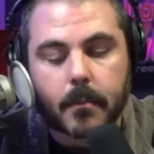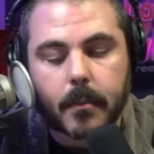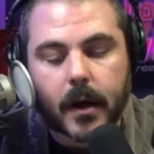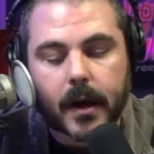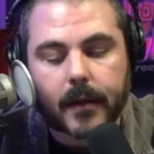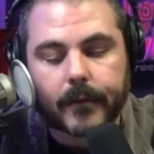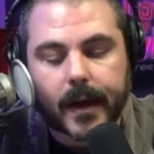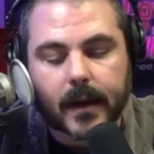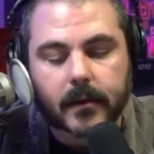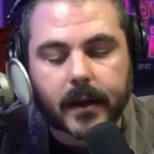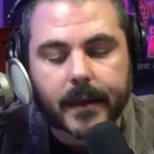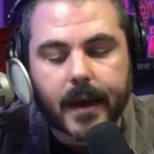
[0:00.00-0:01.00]
But if I
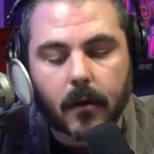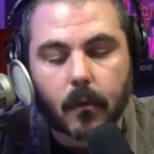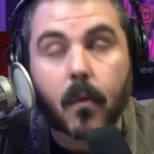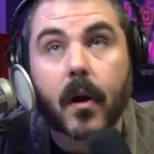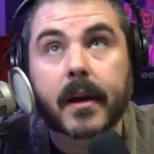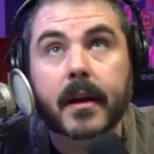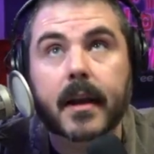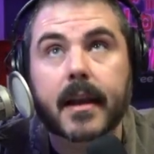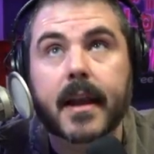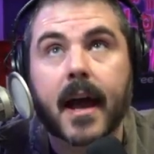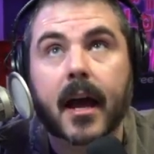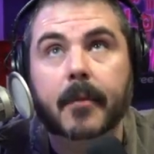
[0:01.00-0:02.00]
click that one
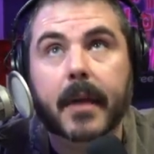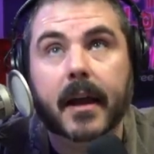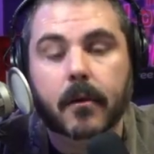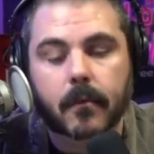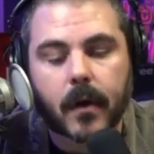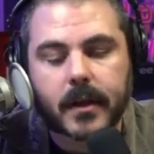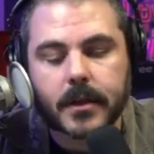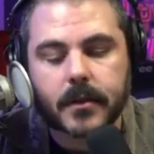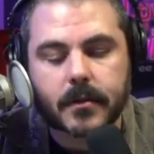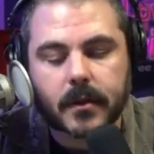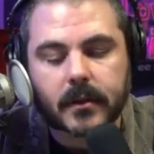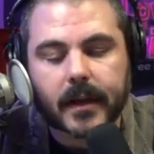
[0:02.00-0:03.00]
knob, or one
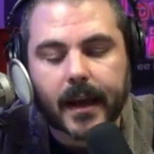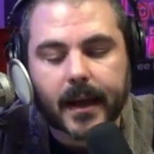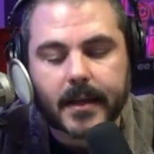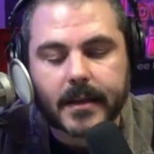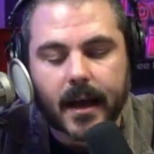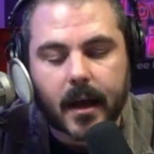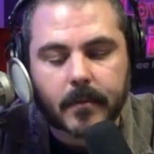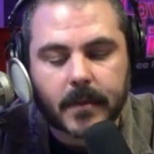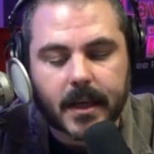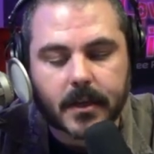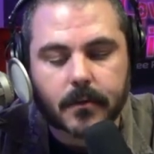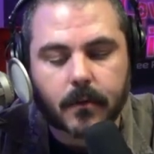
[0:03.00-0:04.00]
click at a time,
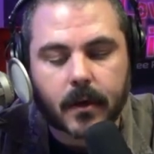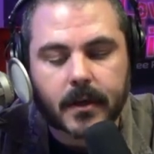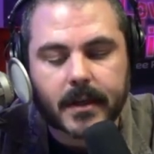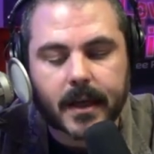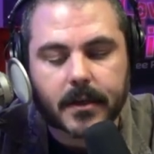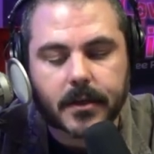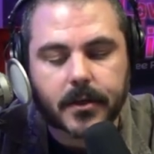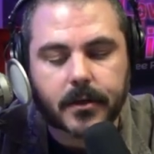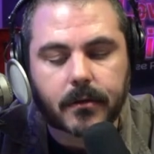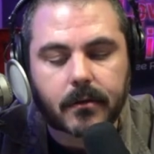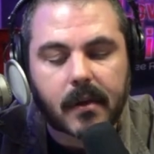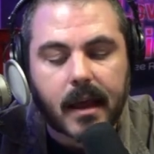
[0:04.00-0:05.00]
test 1, test
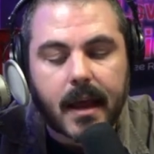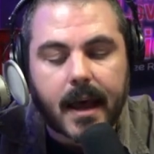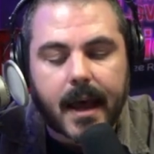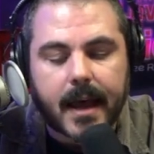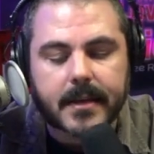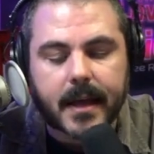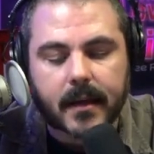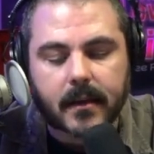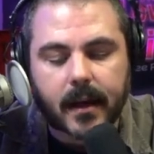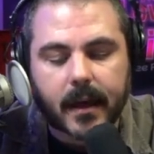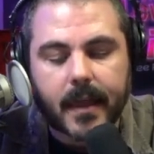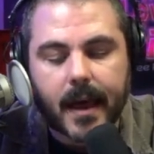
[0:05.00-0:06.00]
2, as I
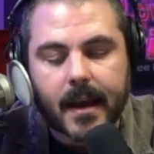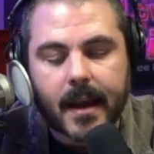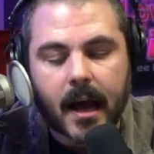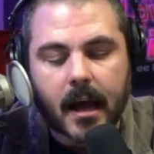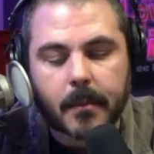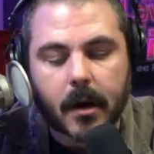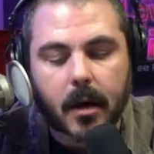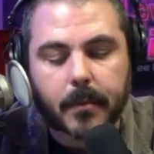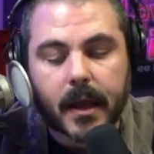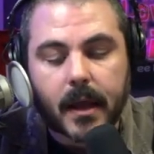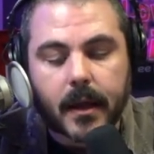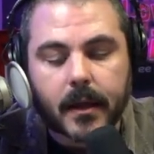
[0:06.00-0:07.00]
click that knob up,
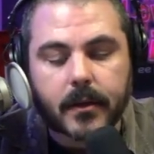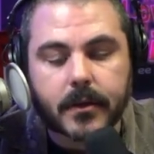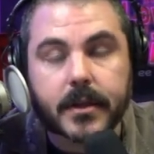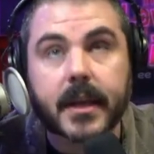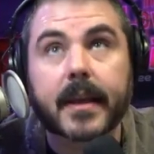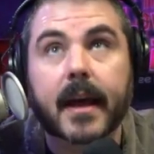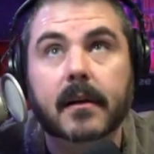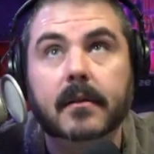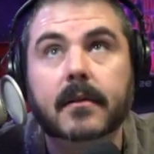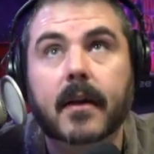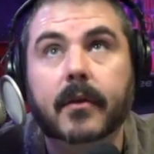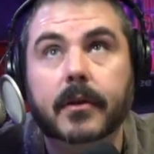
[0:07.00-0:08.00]
you'll see that
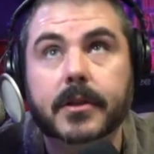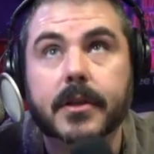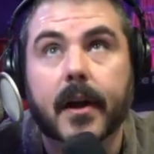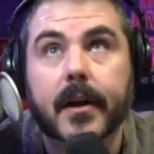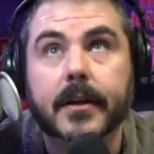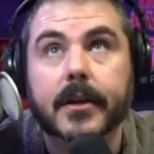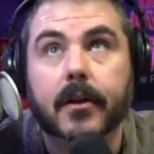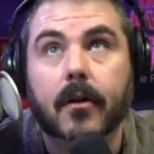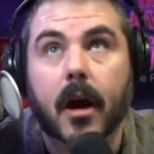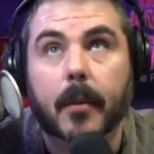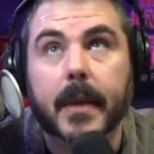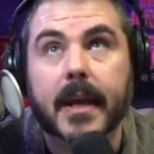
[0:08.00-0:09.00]
level starting to go
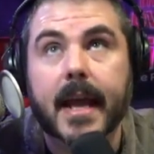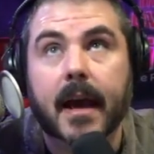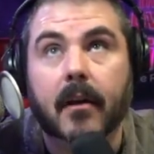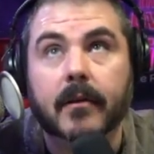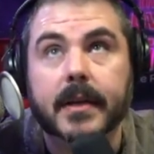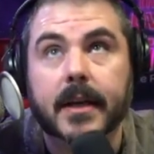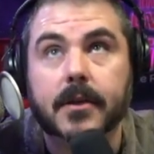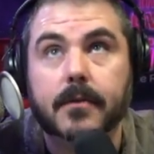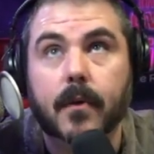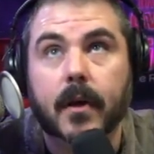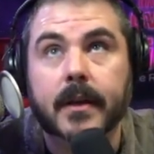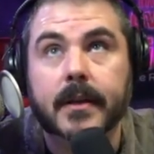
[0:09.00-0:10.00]
up and down,
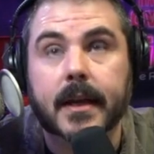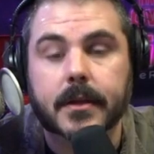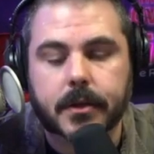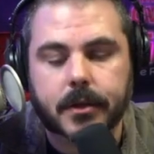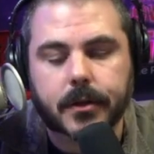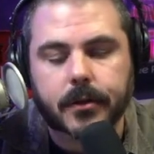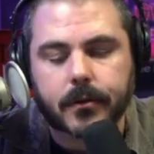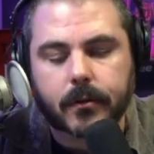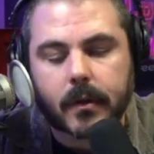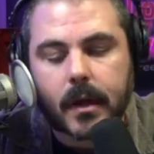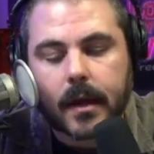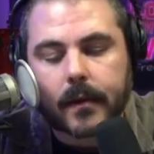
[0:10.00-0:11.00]
test 1, test
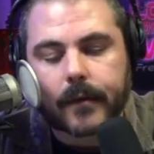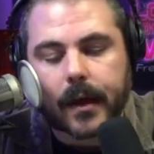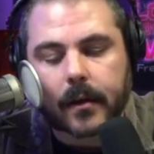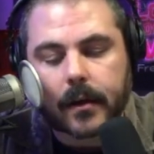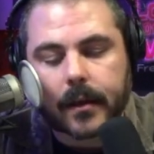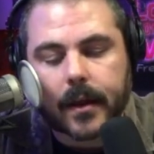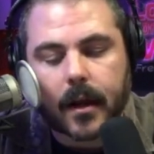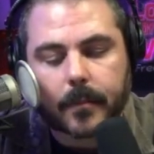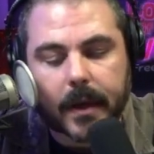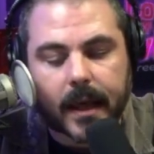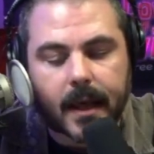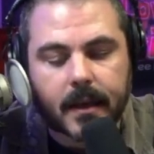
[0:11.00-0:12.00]
2. If I click that
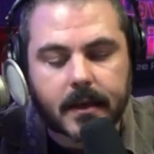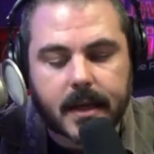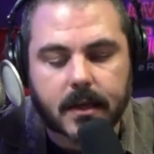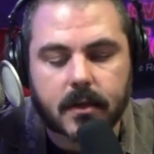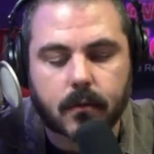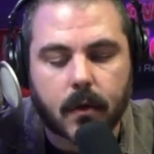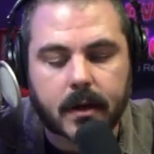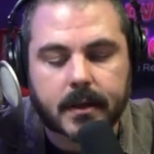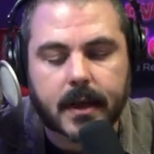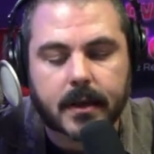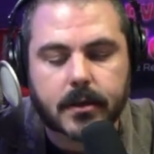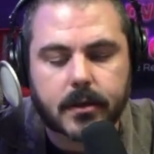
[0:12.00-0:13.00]
up again, test 1,
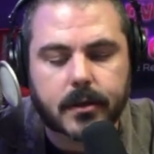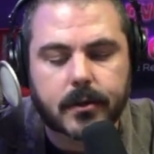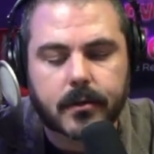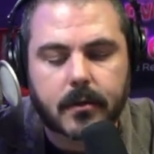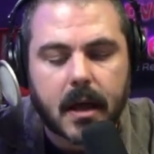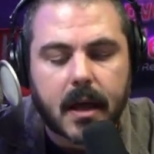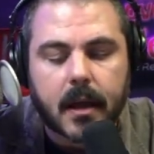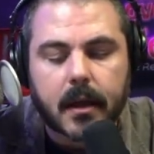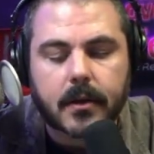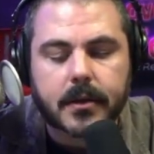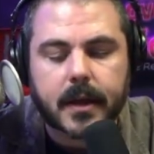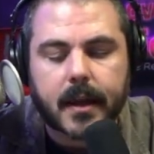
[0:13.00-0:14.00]
test 2,
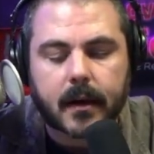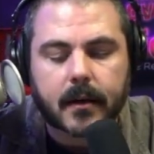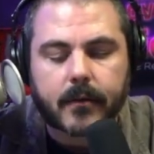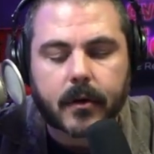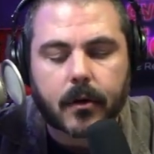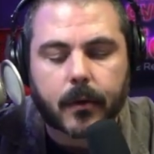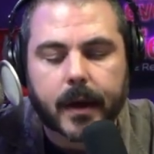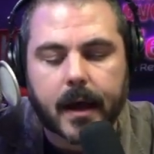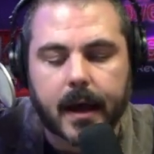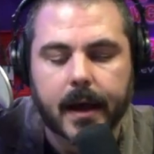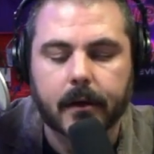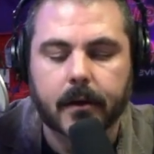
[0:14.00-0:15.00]
you'll see that level going
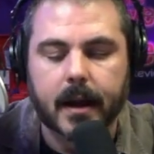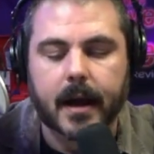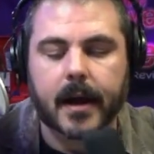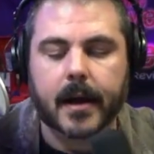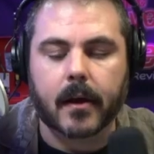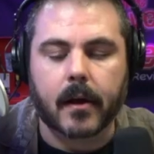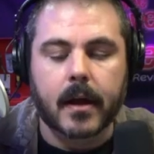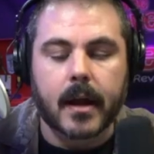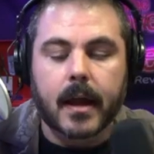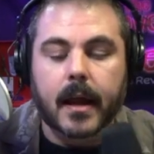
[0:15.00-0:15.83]
higher and higher.